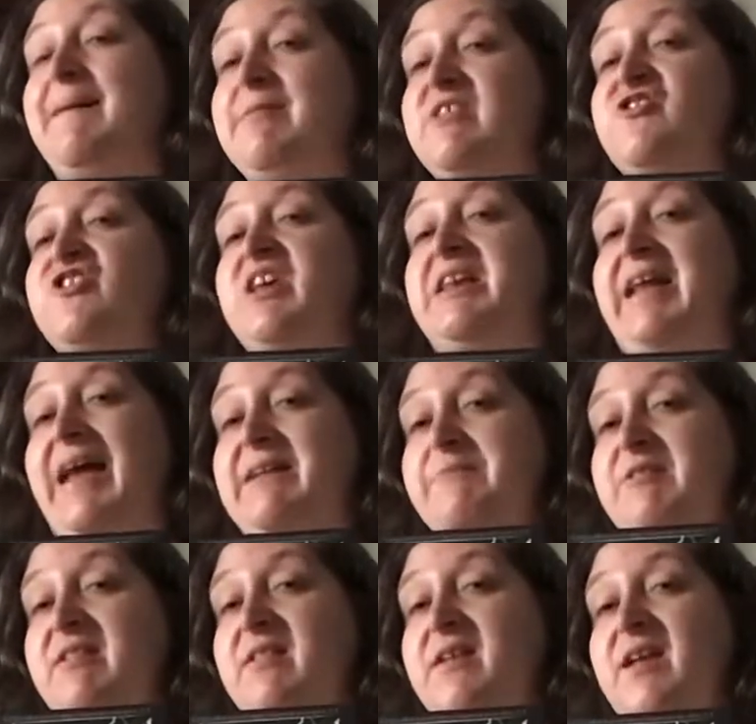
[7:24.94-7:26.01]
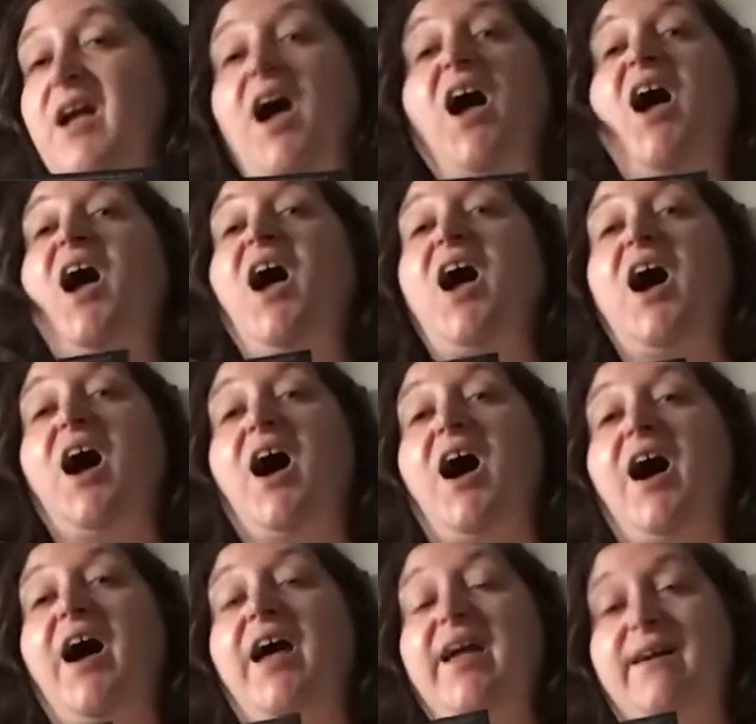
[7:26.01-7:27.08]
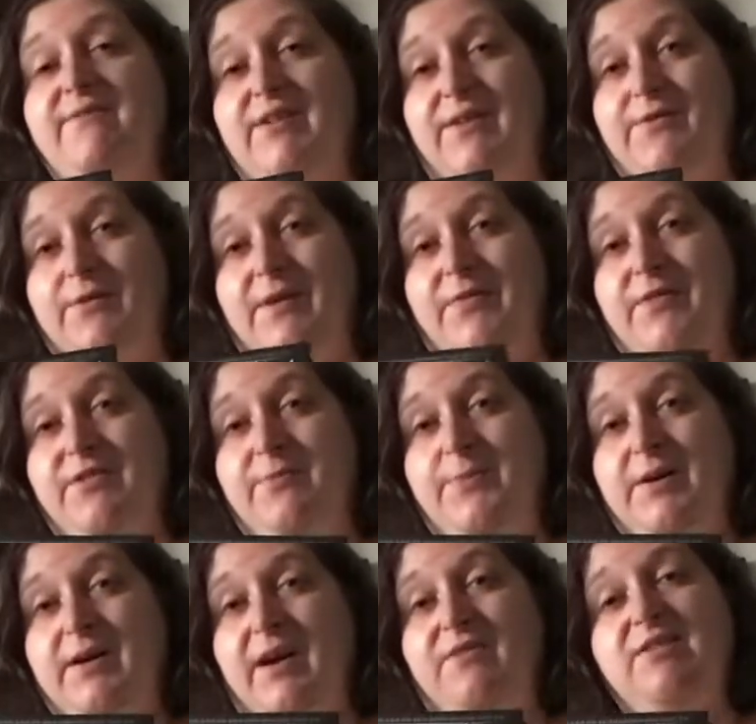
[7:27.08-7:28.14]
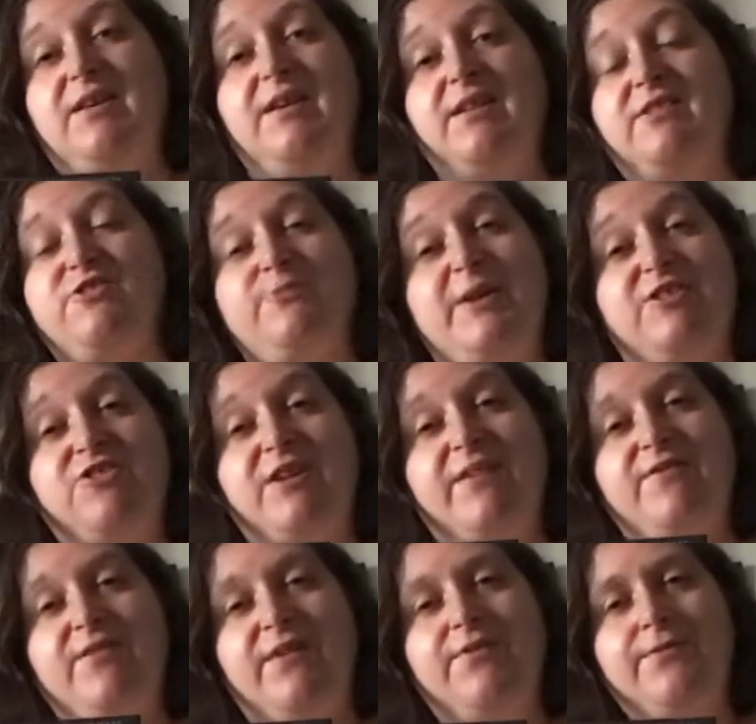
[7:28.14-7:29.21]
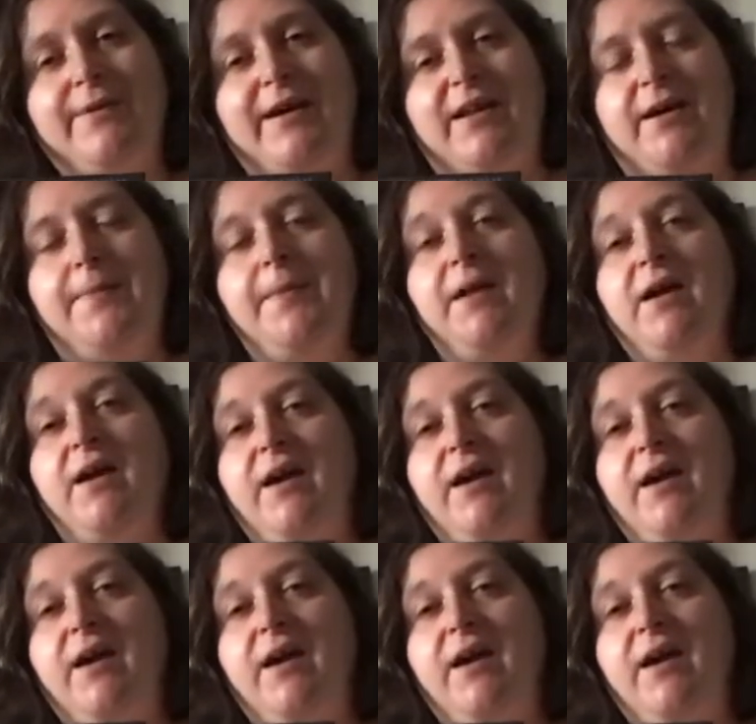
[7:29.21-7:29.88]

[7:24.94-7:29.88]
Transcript: published anonymously. I have never read this book. I was an English major and I've never read it.